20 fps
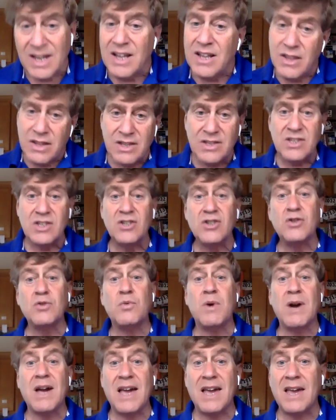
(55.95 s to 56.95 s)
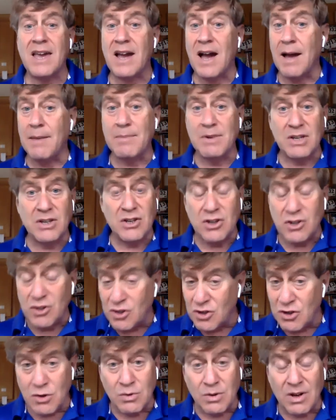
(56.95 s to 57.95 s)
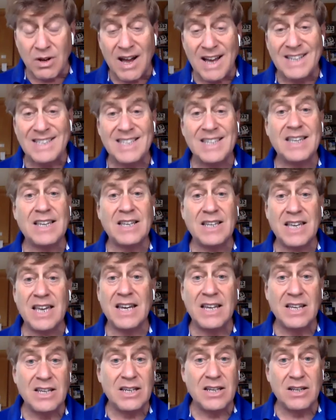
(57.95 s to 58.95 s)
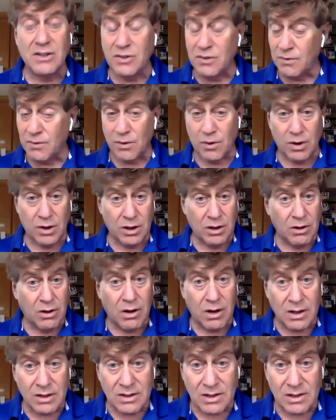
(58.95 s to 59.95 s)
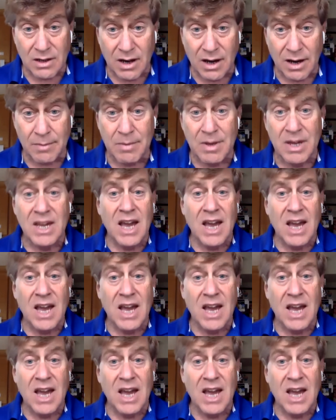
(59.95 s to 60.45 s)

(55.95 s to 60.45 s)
This is the way I've been utilizing and getting deals for a long time.